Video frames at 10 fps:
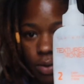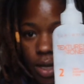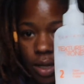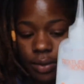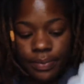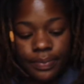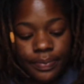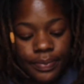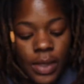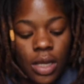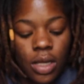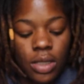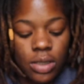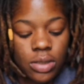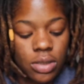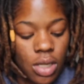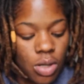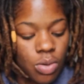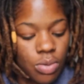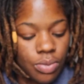right here. So
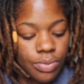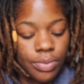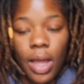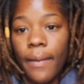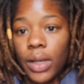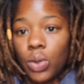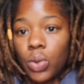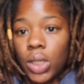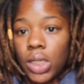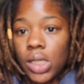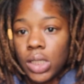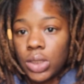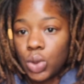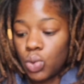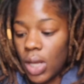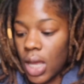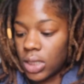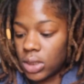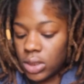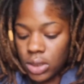I'm going to go and do that.
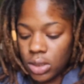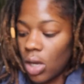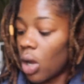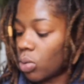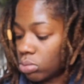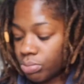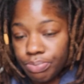Oh,